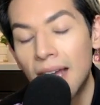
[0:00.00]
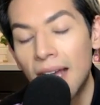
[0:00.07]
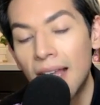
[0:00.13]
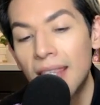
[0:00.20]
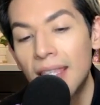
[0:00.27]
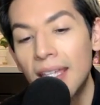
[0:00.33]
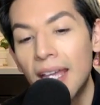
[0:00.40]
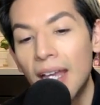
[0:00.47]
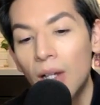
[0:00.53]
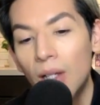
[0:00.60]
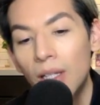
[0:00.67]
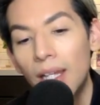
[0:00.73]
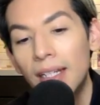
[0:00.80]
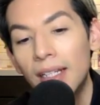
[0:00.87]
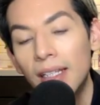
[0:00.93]
I think
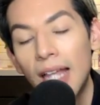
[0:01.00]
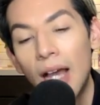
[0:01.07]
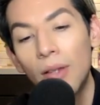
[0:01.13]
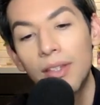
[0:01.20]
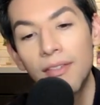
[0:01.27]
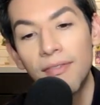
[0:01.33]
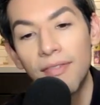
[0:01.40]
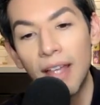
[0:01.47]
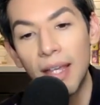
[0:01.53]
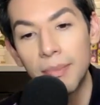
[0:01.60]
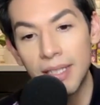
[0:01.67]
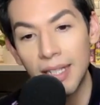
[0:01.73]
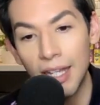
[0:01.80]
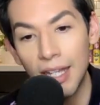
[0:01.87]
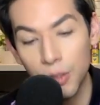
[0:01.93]
Caroline allowed the fame
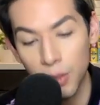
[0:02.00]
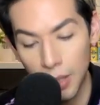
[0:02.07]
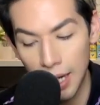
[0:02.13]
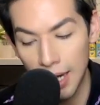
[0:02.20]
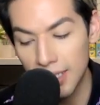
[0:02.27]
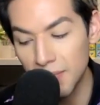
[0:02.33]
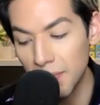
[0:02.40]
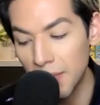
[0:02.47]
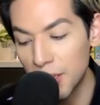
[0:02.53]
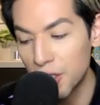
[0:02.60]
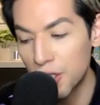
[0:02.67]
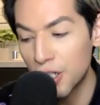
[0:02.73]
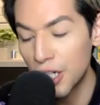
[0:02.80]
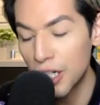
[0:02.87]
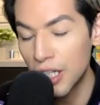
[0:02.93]
to get to her head as much as
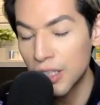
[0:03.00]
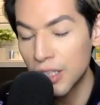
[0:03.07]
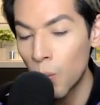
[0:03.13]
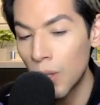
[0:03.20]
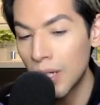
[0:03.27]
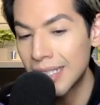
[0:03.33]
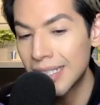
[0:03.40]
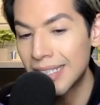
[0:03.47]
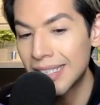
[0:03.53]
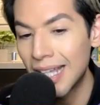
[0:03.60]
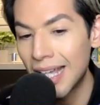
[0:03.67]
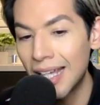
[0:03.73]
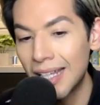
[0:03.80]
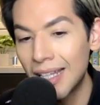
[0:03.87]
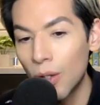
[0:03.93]
she doesn't want to
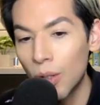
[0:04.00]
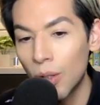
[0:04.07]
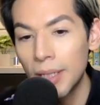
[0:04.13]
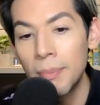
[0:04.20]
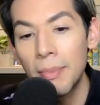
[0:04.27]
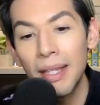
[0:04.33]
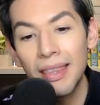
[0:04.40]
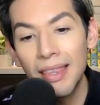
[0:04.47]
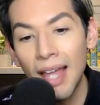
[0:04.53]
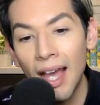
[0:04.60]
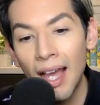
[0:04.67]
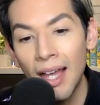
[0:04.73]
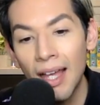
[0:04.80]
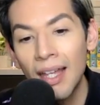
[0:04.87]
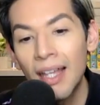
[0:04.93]
say or admit that.